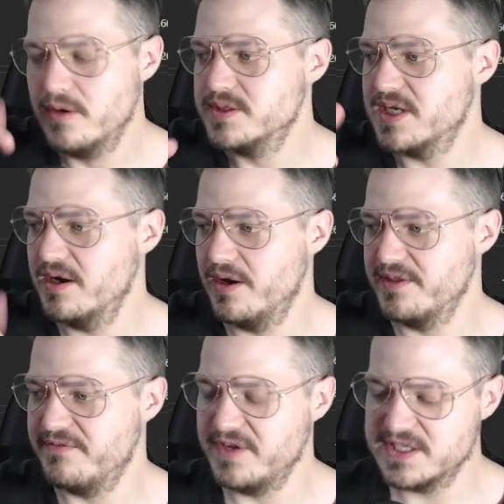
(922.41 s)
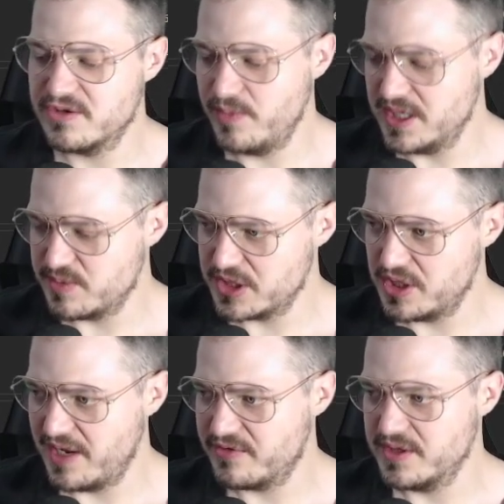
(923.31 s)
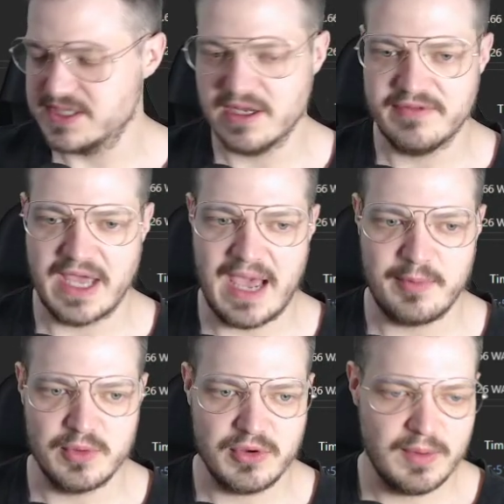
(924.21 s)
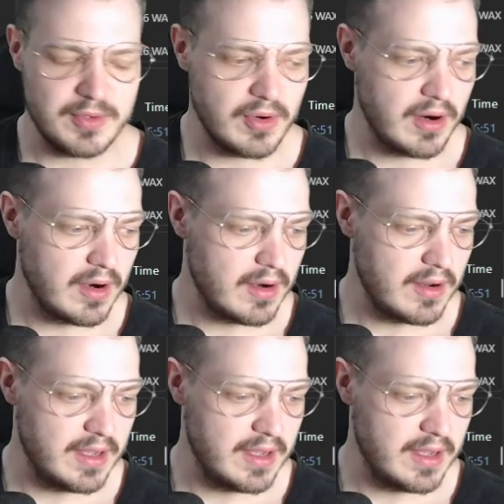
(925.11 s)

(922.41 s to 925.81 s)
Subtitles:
it's kind of on the fence for me, especially after the stuff that happened with Cryptocar.